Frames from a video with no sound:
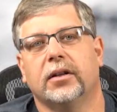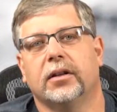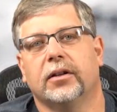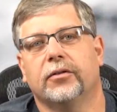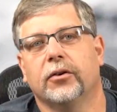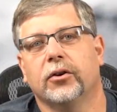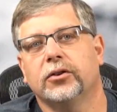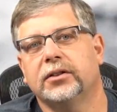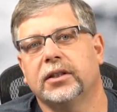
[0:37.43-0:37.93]
The
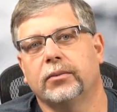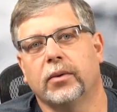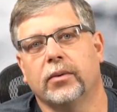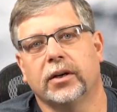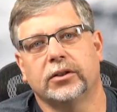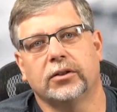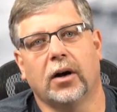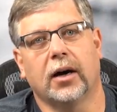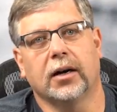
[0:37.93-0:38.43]
first thing we
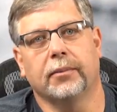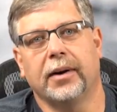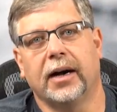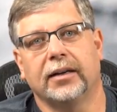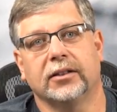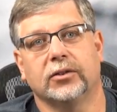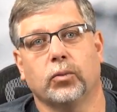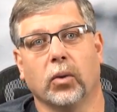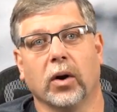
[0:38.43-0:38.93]
want to talk
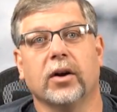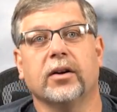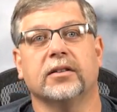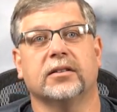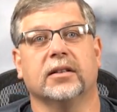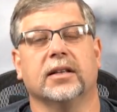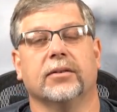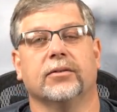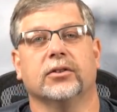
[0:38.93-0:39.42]
about is where
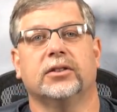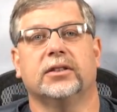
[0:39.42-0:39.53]
does the liver